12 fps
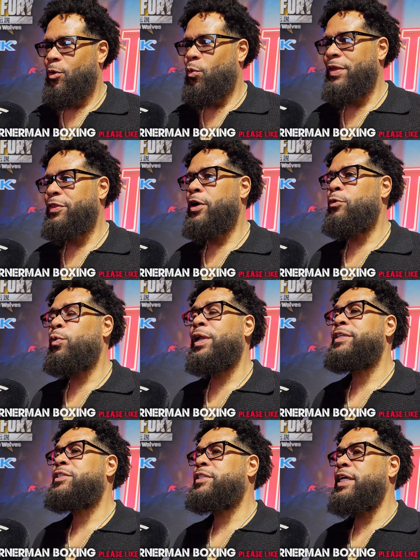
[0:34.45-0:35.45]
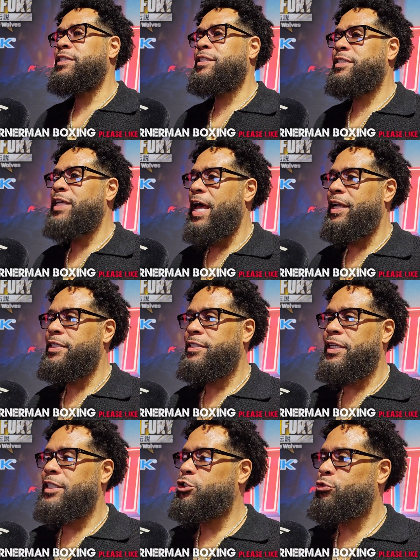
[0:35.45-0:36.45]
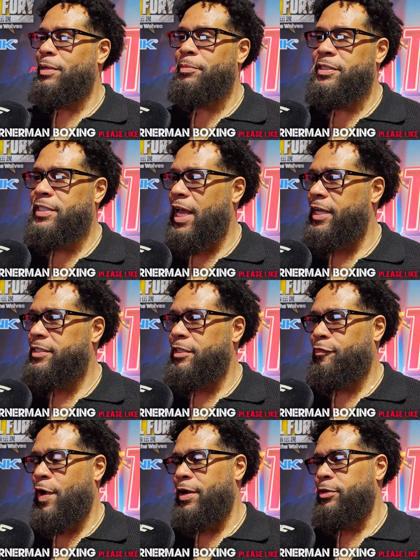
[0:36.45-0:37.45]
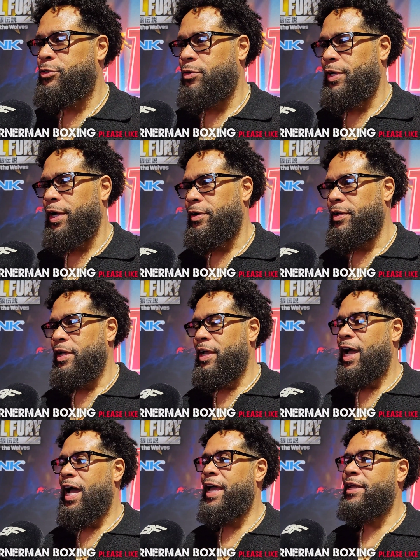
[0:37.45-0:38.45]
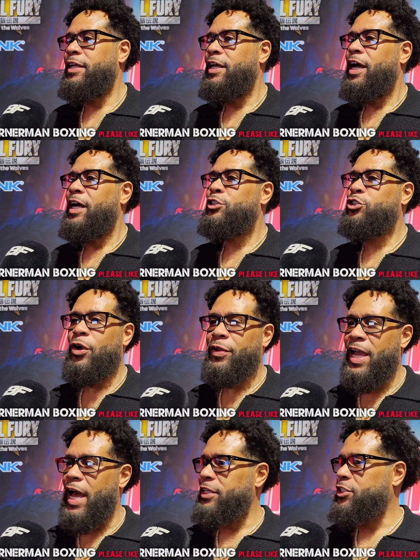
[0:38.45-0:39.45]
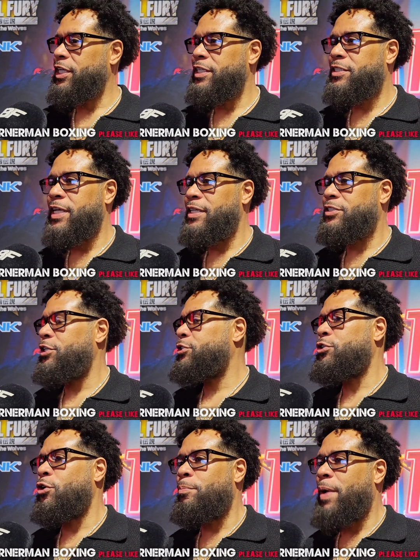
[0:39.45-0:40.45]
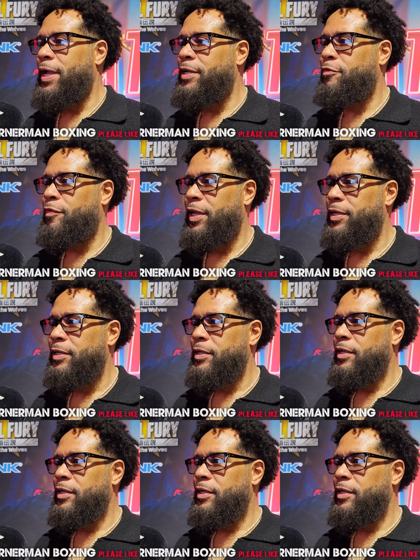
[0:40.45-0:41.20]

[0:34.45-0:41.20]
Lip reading: When there are really 6 talented, extremely talented fighters on there. And Turkey Al-Sheikh says there's no main event.